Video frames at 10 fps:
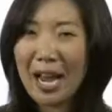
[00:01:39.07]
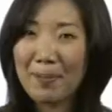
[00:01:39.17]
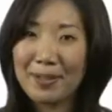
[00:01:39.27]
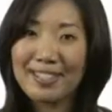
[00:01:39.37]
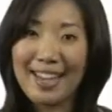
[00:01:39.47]

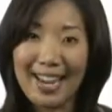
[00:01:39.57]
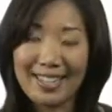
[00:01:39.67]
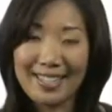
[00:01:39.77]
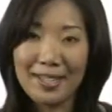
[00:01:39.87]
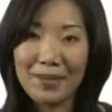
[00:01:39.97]
happens
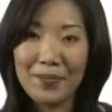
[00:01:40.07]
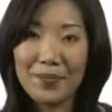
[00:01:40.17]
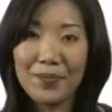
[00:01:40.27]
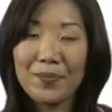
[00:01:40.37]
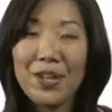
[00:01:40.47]
next?
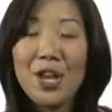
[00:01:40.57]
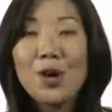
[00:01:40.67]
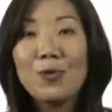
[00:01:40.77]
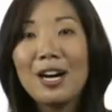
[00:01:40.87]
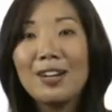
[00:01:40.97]

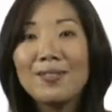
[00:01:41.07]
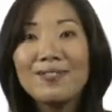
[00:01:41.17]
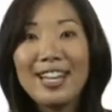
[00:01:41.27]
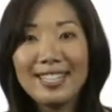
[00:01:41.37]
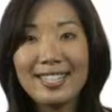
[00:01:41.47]
Well,
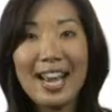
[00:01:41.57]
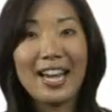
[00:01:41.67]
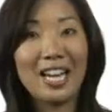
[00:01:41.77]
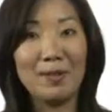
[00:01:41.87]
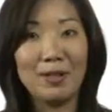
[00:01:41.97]
let's say I
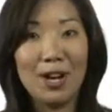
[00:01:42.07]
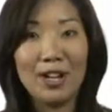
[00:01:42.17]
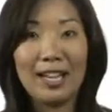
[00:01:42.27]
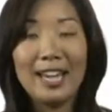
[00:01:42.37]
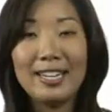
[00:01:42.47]
come
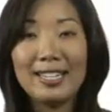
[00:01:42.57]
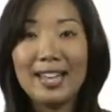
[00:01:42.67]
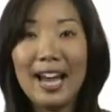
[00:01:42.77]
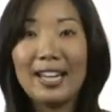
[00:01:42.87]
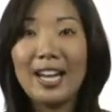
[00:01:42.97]
along and
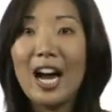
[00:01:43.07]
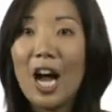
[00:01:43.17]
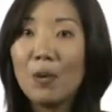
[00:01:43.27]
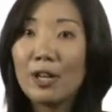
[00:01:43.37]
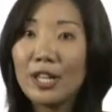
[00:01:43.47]
decide
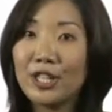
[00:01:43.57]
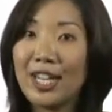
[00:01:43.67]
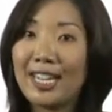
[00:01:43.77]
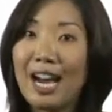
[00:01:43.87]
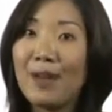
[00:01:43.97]
I want to
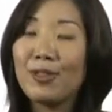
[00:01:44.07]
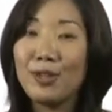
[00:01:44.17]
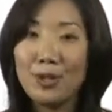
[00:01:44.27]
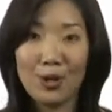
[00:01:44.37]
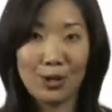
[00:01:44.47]
check out the
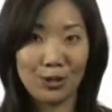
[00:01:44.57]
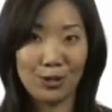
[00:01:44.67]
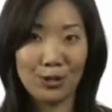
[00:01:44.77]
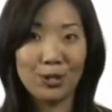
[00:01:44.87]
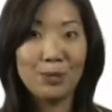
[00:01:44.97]
New York
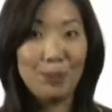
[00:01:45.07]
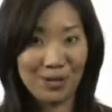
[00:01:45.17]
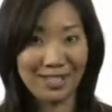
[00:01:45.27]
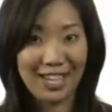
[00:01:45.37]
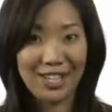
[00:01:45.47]
Journal's
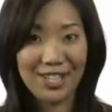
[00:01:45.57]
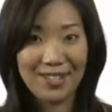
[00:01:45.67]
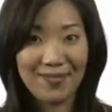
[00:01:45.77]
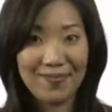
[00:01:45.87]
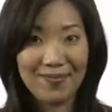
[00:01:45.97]
sports
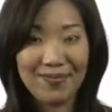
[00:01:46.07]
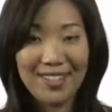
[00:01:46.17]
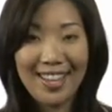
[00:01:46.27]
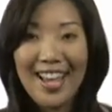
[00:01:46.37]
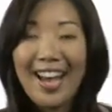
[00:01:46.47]
section.
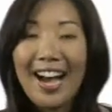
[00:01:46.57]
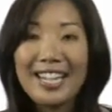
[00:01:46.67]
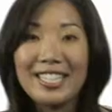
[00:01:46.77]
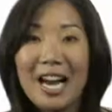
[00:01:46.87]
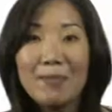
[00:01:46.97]
I
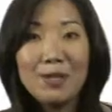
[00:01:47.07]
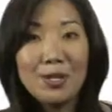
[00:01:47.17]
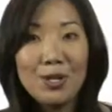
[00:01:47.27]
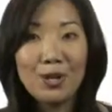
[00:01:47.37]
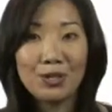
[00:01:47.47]
type the
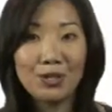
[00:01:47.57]
New York